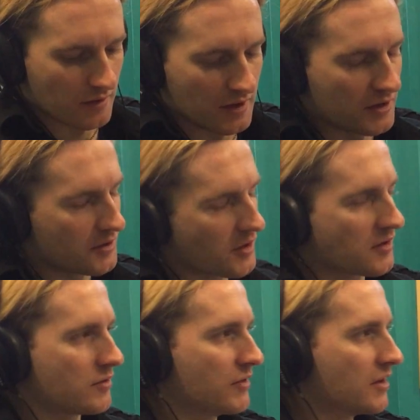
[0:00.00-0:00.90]
in
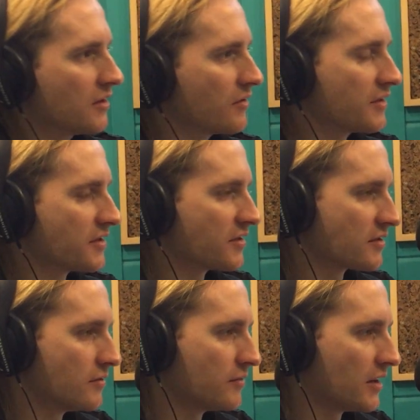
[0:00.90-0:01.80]
conjunction with the nervous
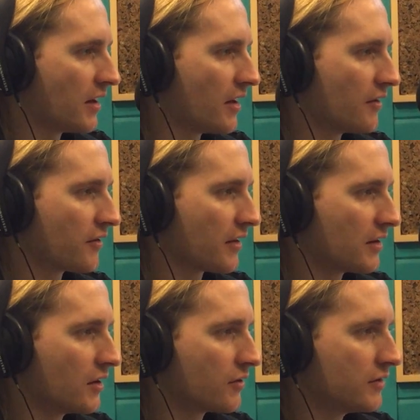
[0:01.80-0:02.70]
system, allows
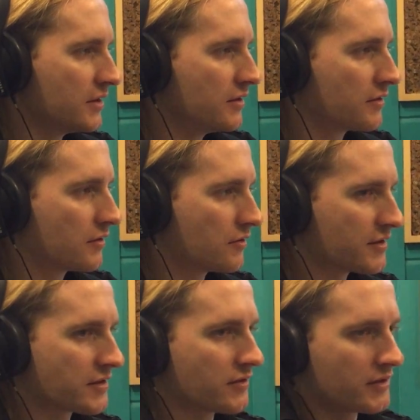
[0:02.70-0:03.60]
a liquid
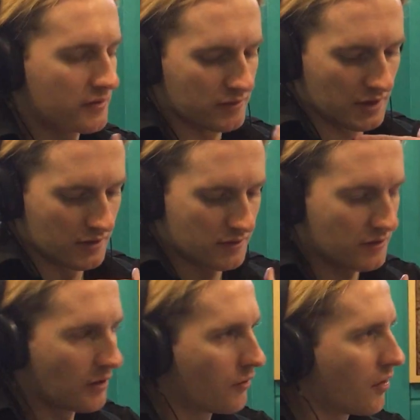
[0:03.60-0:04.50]
crystalline
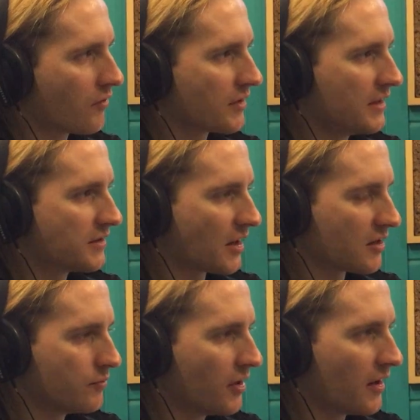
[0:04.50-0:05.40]
to go over the
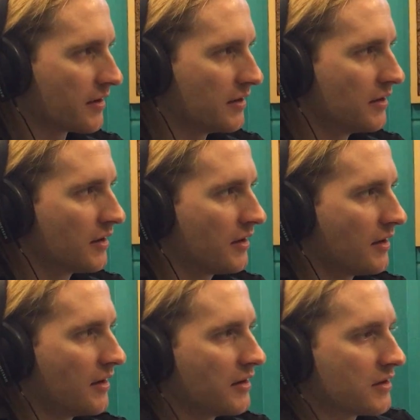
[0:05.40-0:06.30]
entire body,
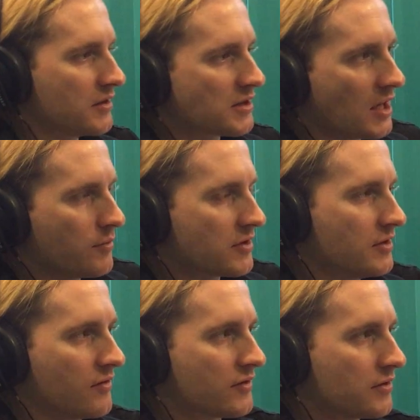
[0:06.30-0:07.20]
and it can
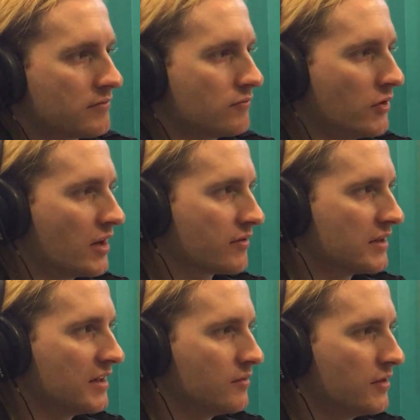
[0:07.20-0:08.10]
shapeshift whenever
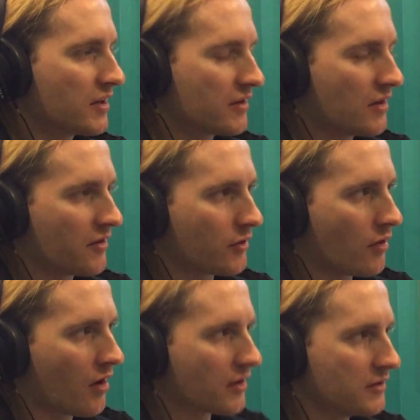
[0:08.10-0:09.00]
needed, but it can
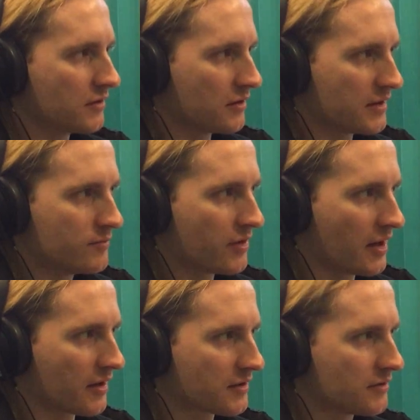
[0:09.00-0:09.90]
also harden on
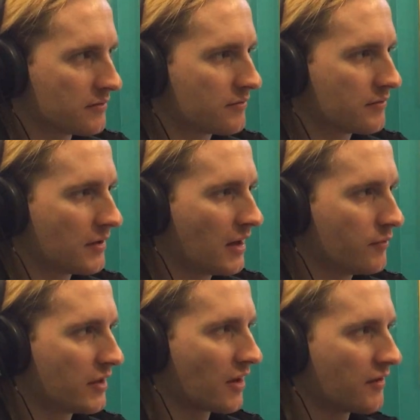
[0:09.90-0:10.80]
impact.
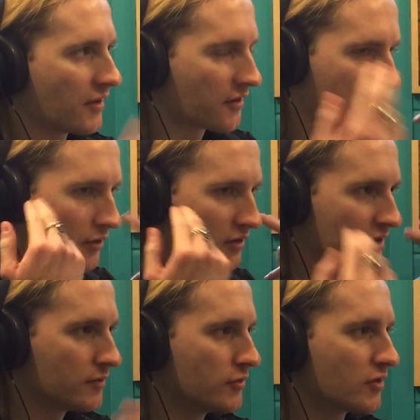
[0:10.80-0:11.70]
And because it's
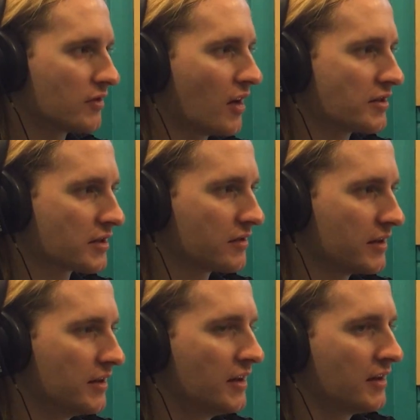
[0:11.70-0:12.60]
hooked up
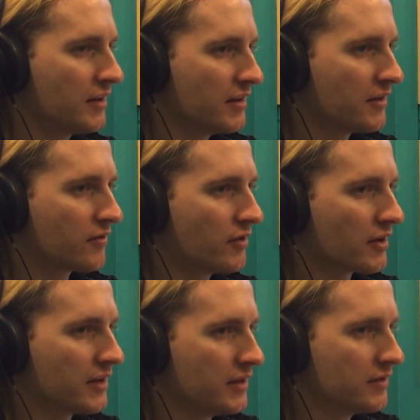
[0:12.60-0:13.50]
neurologically, it's
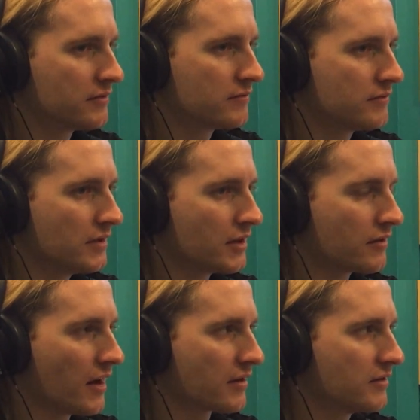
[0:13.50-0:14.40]
very
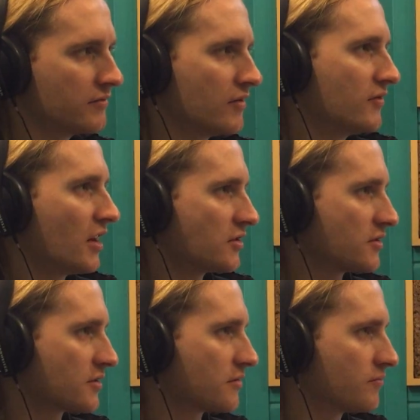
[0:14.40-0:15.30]
interactive, if not
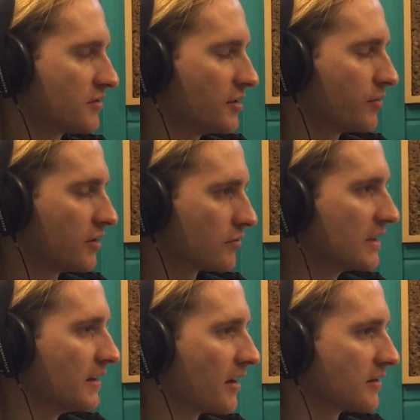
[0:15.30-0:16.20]
just simply
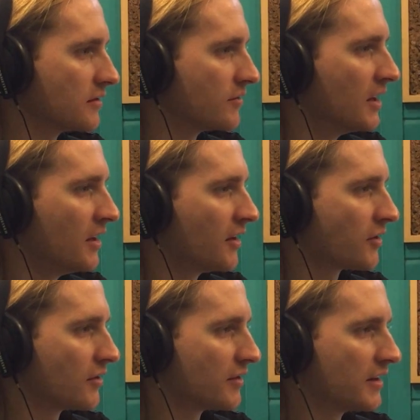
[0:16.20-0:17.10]
reactive.
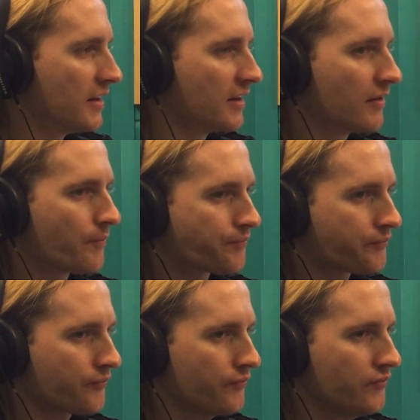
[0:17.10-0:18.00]
So you're getting
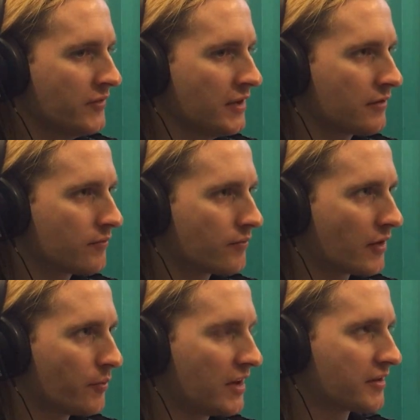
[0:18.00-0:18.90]

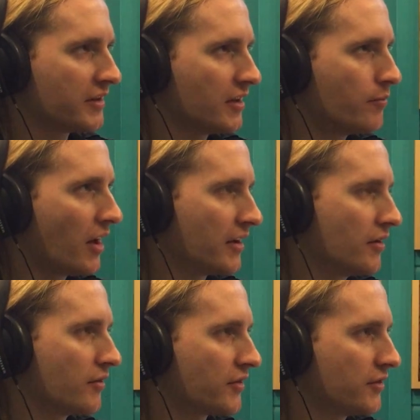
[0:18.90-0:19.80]
basically a
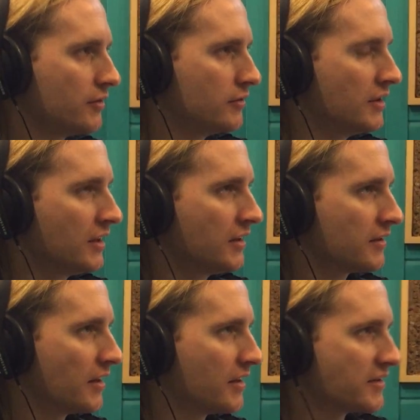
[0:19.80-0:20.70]
biosuit
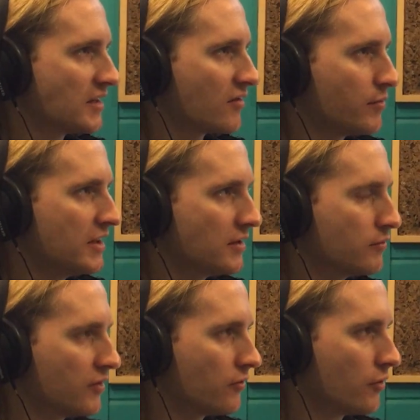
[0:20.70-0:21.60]
that has never been
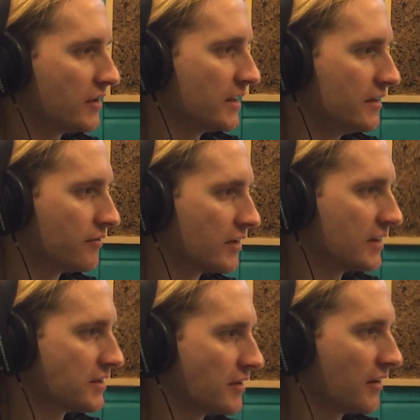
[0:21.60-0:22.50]
done before in any
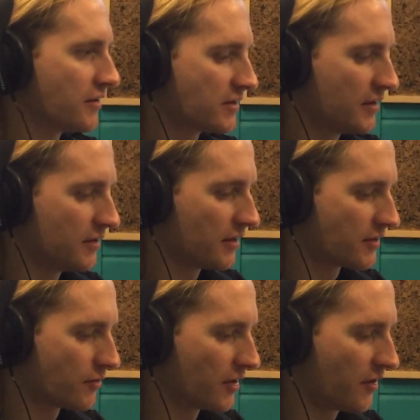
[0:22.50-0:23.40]
franchise, and
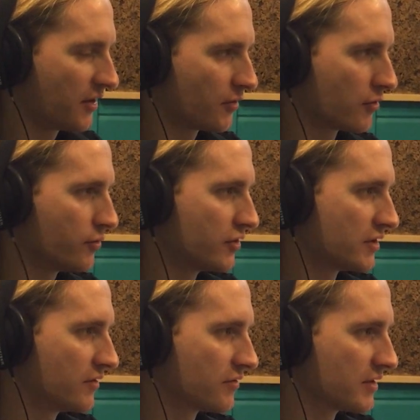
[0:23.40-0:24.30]
that's one of the things that we're
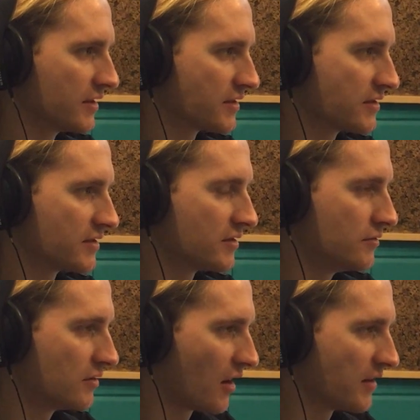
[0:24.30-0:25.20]
pushing for this is
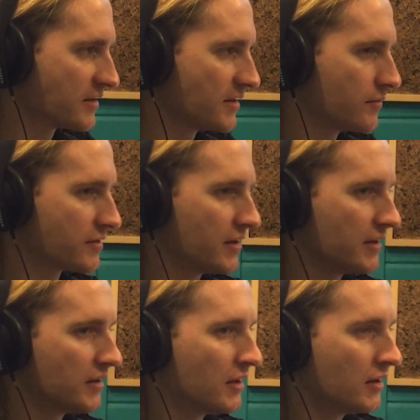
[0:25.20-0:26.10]
new concepts that